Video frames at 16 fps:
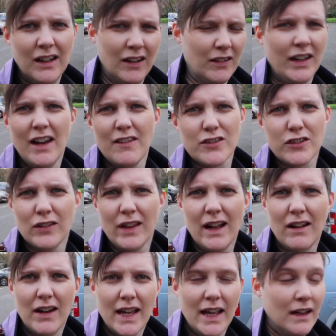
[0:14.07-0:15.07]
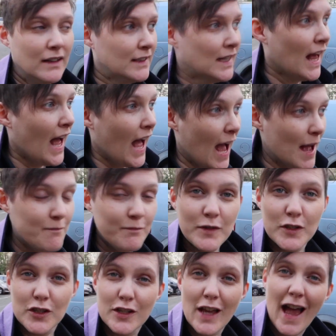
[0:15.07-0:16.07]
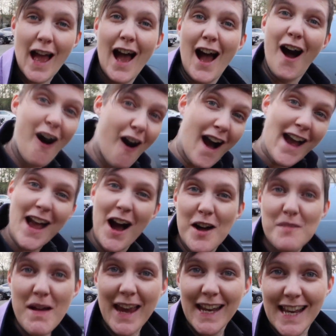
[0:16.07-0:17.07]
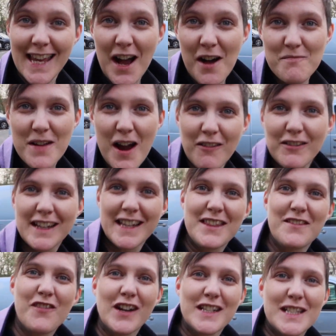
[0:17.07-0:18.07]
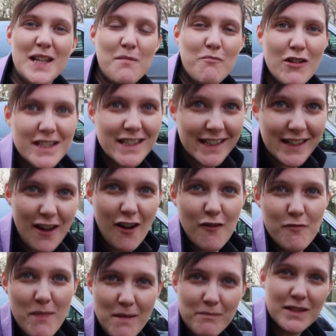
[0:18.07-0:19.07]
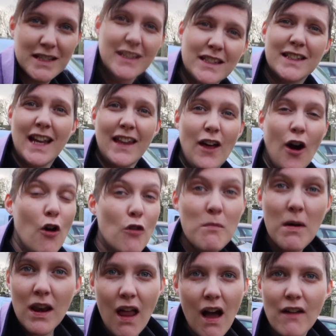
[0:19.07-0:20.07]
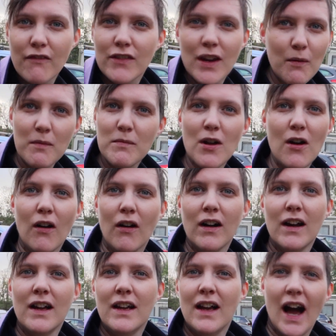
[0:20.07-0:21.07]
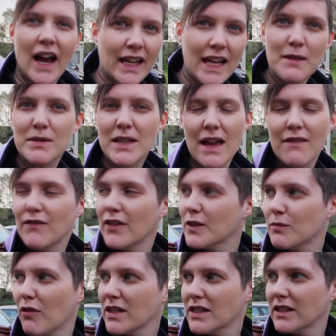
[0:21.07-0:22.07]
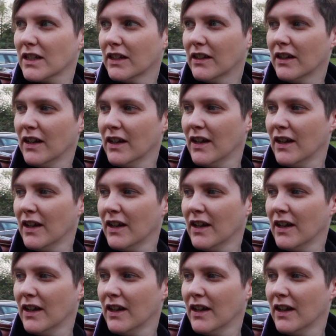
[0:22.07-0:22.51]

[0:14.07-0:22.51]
I'll get off to sort that out later. Hi, I'm Hayley. I'm currently the Vice President of Baptist Together. All my life. No, I'm not. I keep saying Vice President.